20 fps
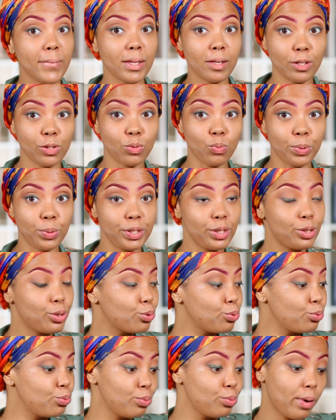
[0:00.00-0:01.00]
It's way
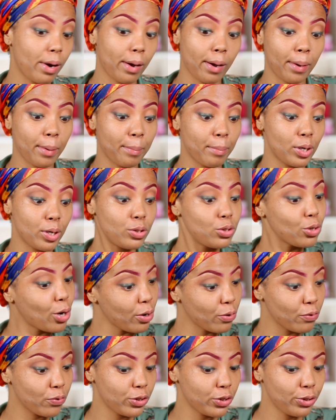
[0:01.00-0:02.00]
too um,
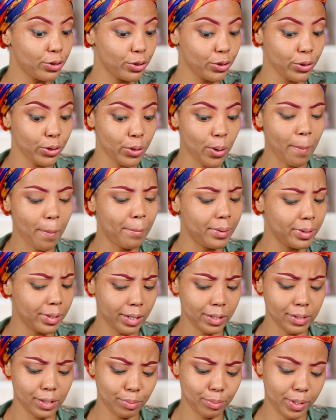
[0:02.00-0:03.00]
dark for your girl, but
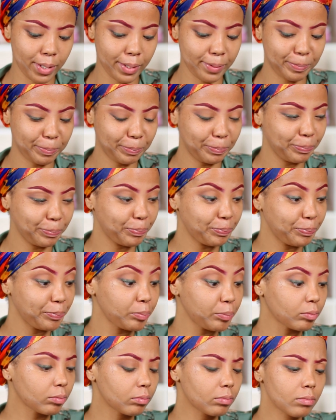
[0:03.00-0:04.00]
guess what?
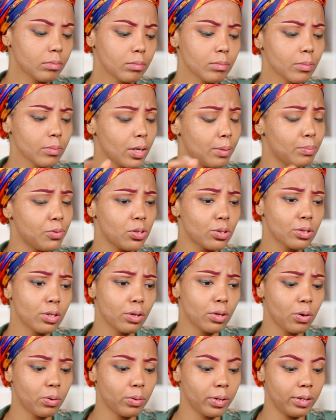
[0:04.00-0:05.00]
I'm just gonna
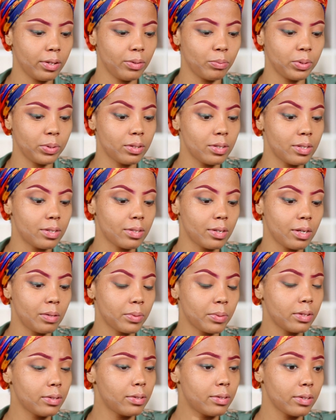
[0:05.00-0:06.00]
go in with the same
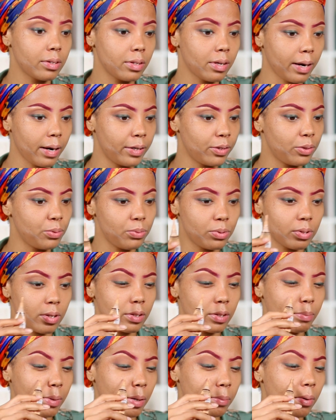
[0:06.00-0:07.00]
concealer I used
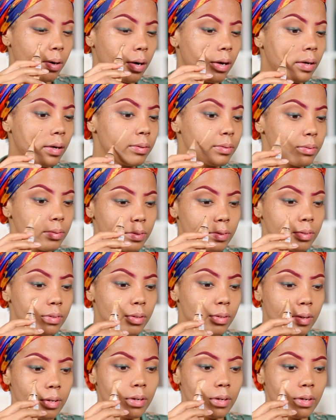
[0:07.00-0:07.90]
under my brows.